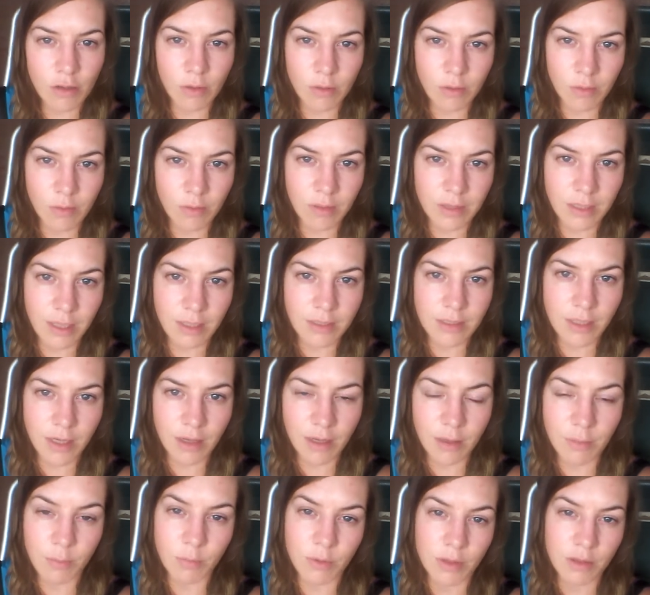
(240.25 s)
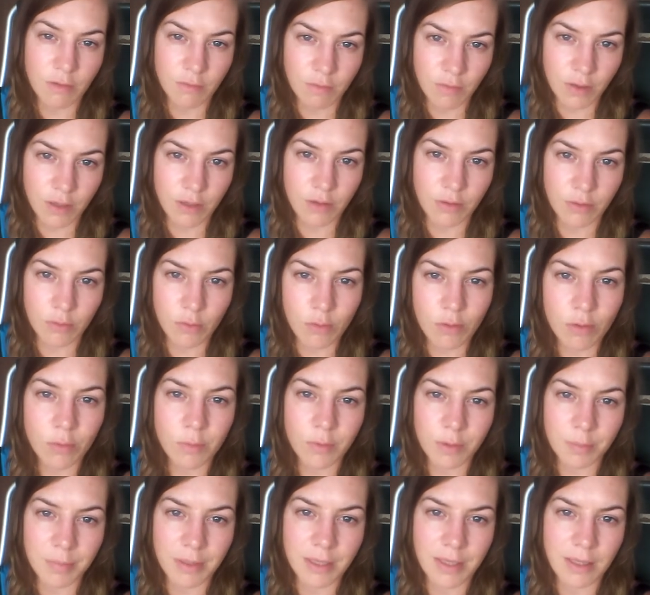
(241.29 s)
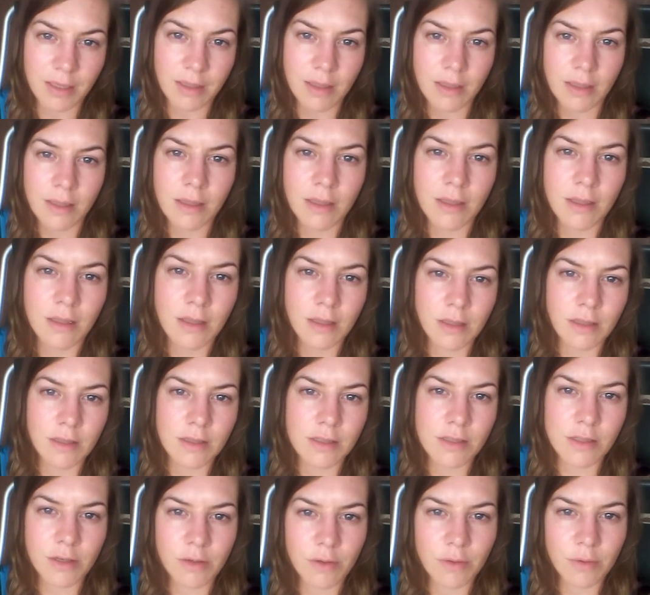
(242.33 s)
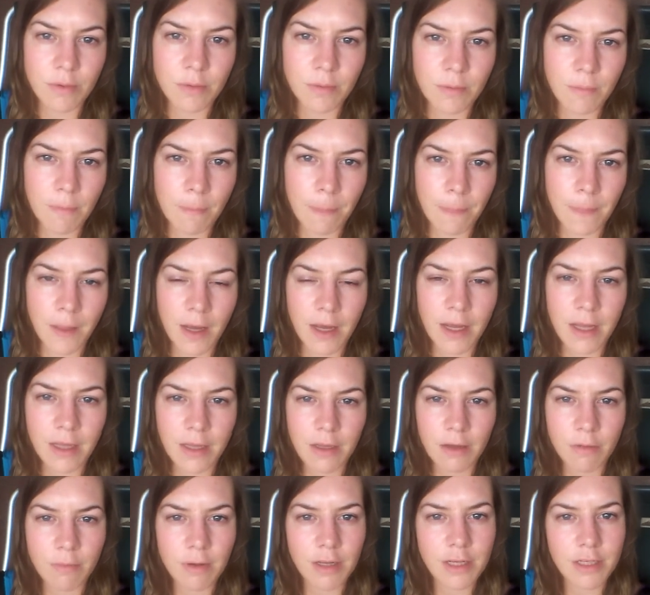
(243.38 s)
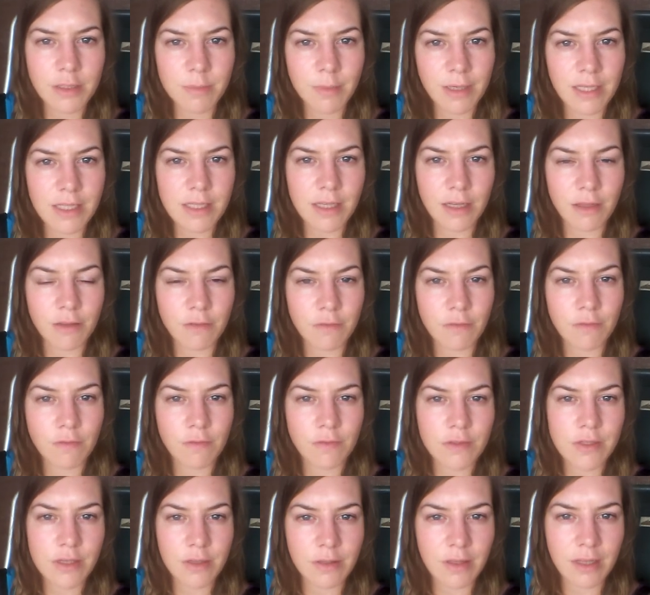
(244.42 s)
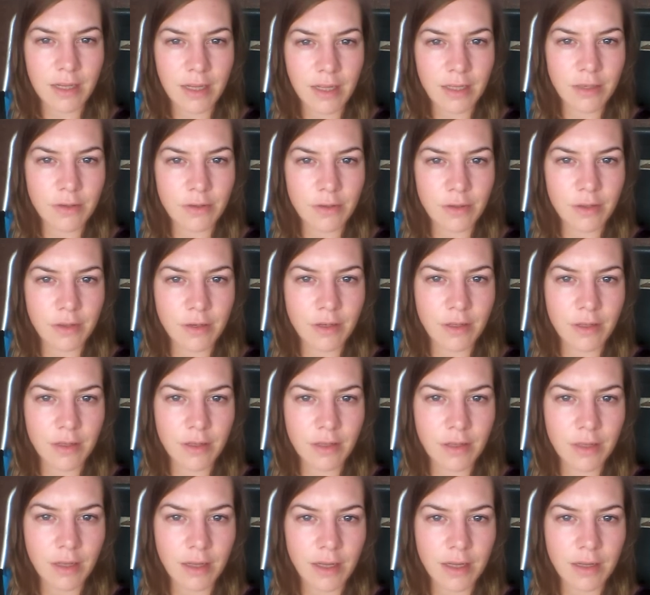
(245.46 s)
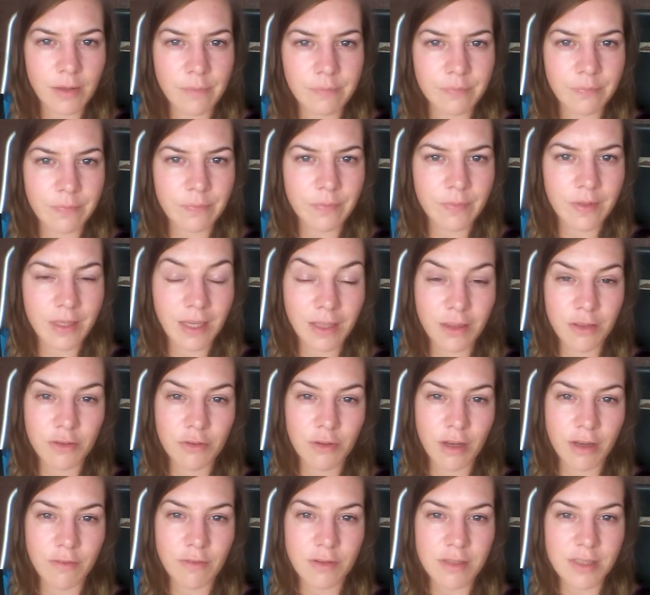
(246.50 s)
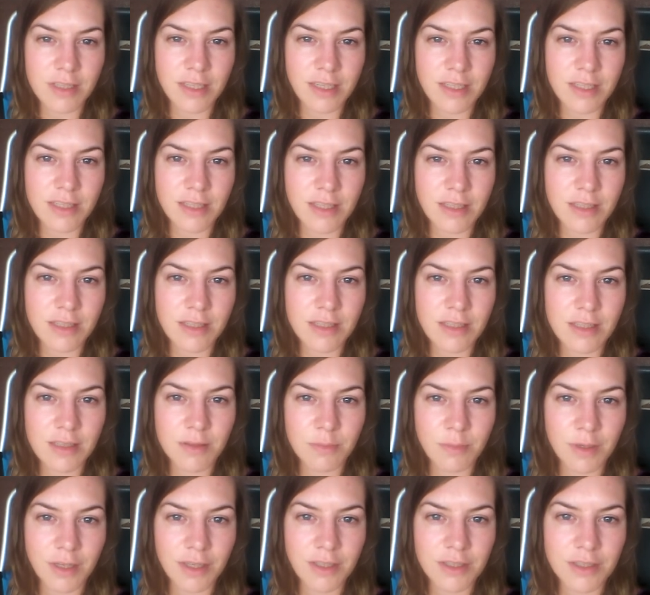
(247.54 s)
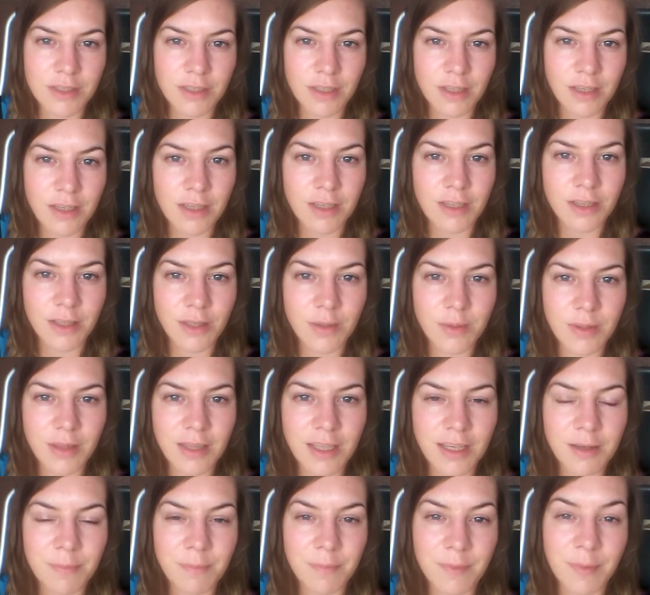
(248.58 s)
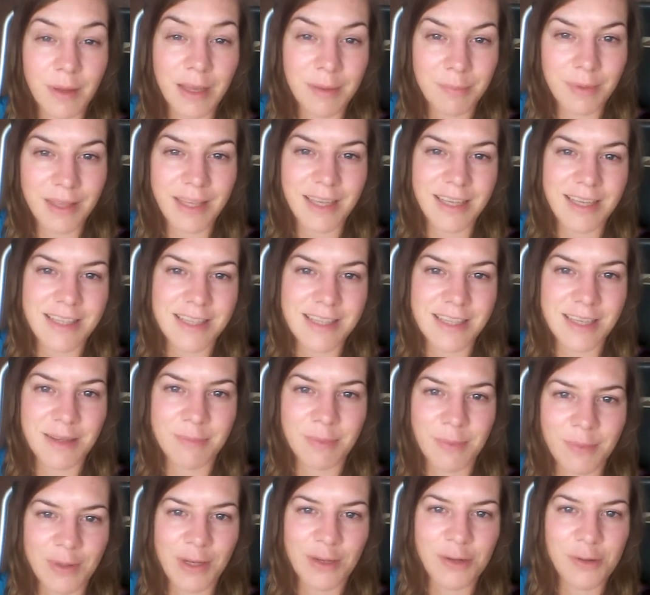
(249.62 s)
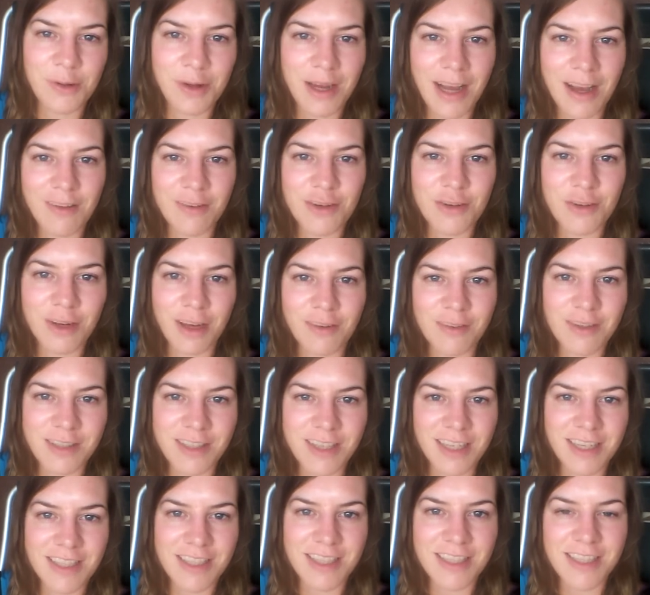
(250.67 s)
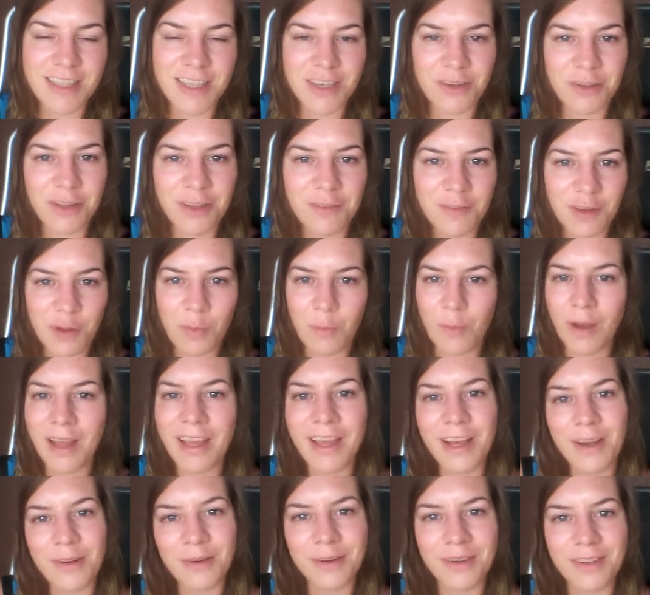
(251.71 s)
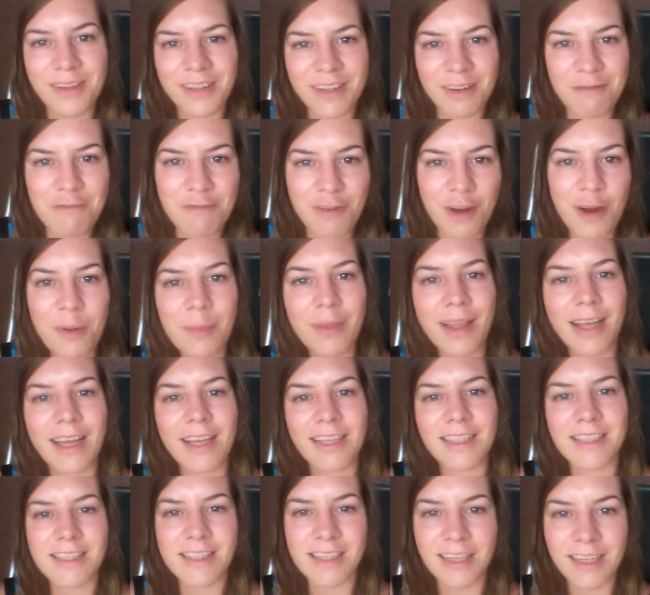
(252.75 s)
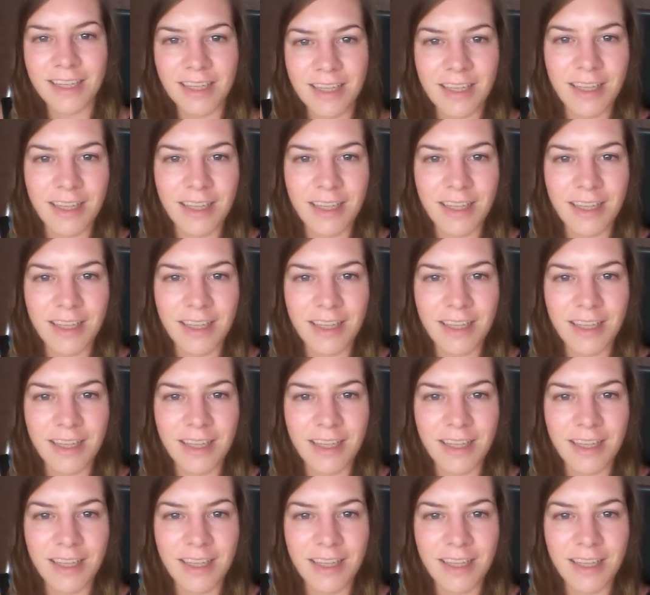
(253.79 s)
know at that time what the final goal would be. So I arranged myself so that I could get the driver's license, which you would think might be easy, but when you don't have a driver's license and you're living way out in farmlands,